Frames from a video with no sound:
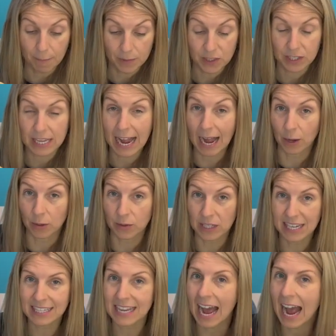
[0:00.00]
snout
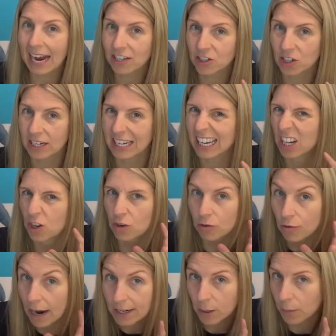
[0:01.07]
is actually
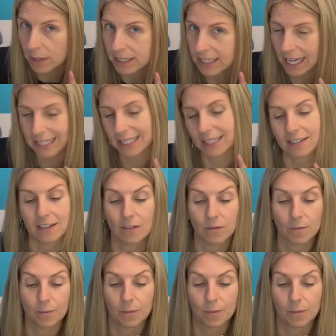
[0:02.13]
incredibly sensitive.